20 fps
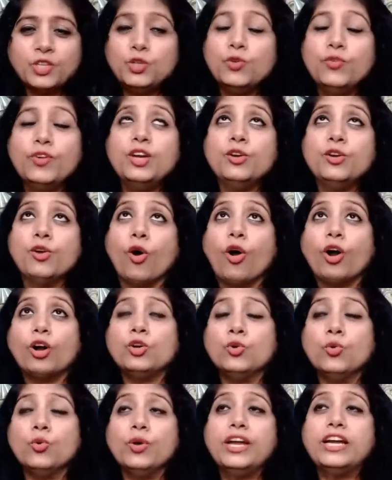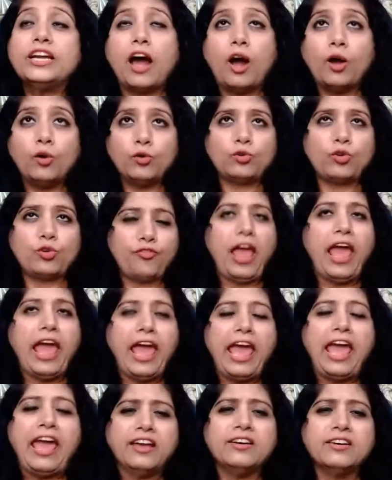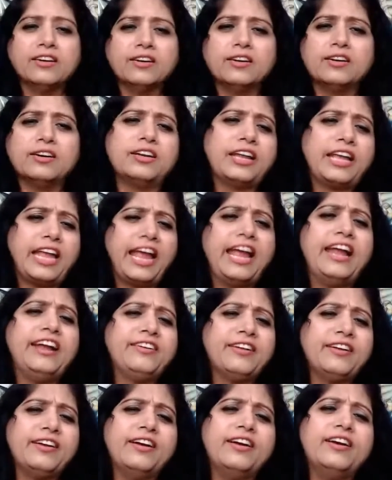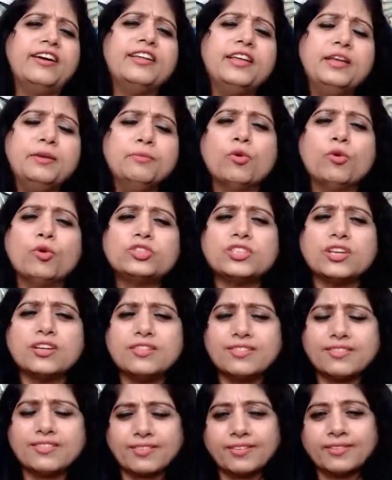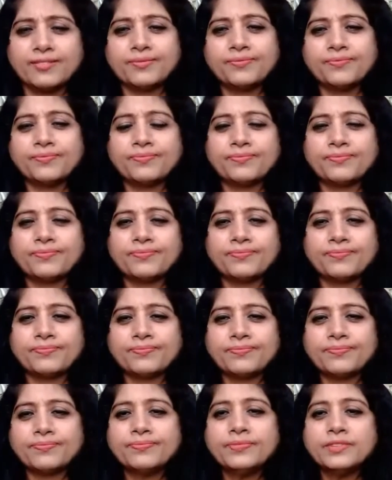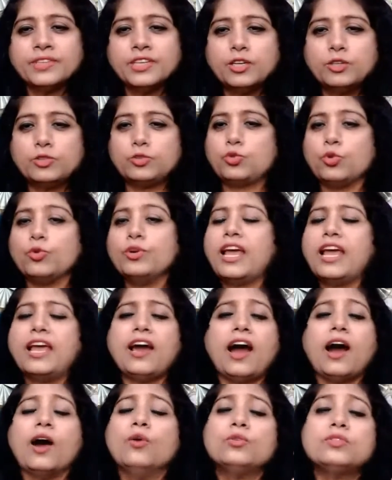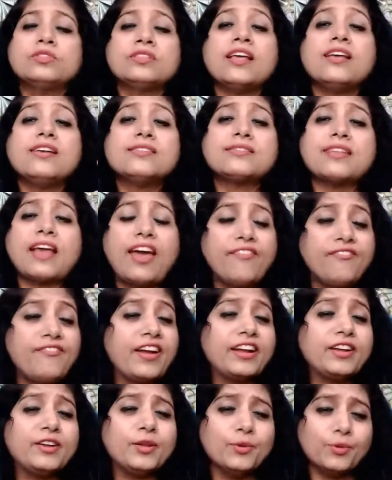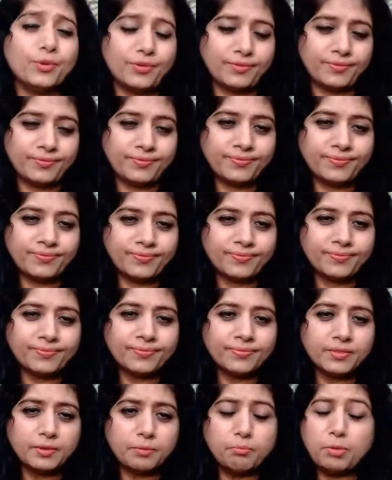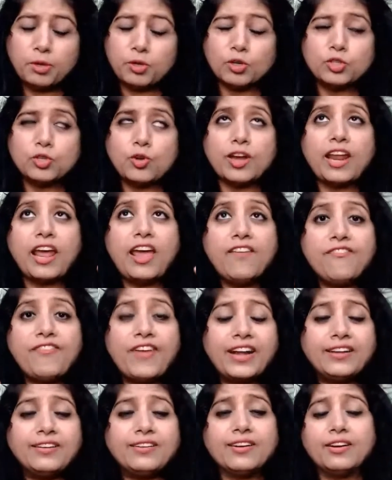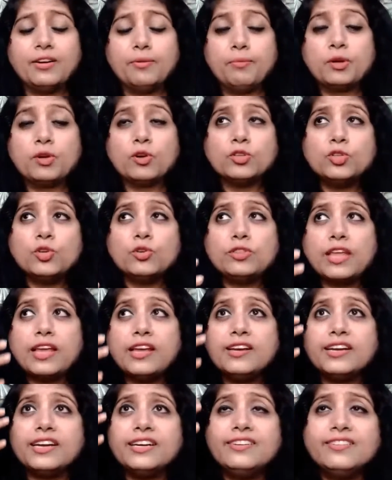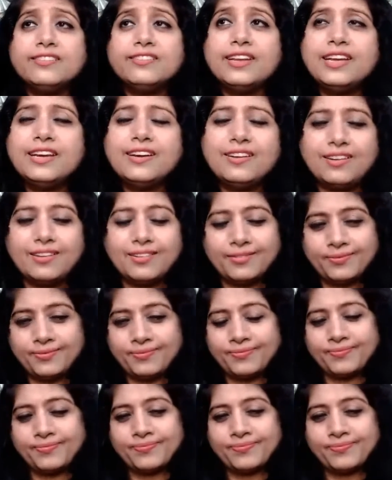You will not do it out of anger, hatred, emotions today how things affect you because you're affected because you think it is real